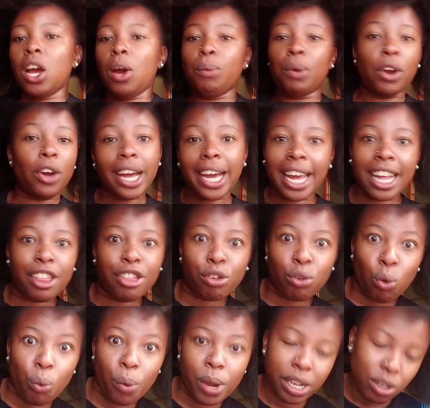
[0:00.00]
we're gonna get
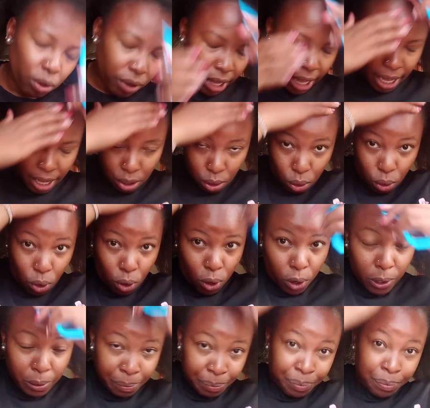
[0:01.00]
through it, okay?
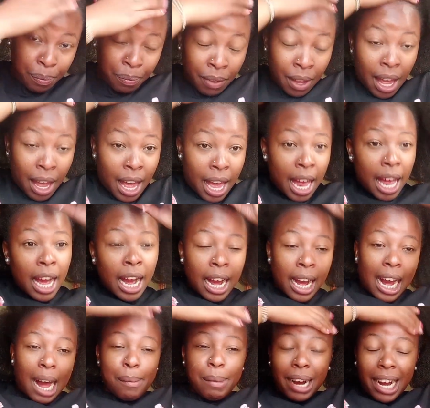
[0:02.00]
So,
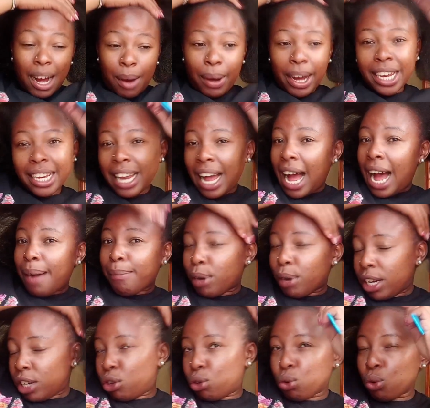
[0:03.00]
kama kawaida, I'm
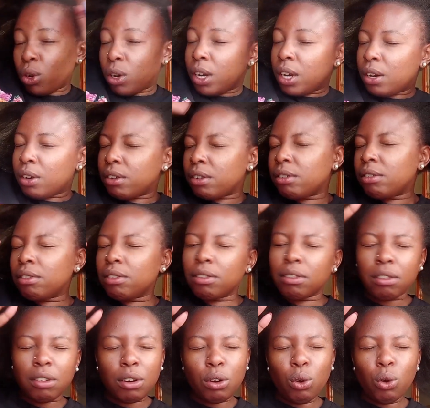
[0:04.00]
going to
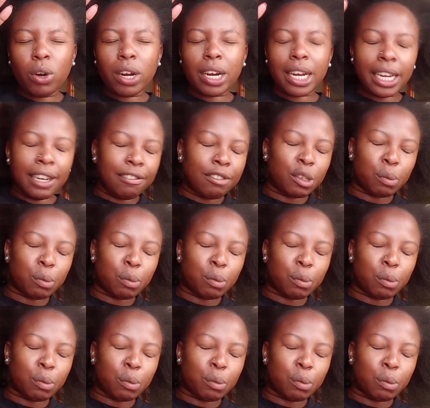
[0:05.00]
look leave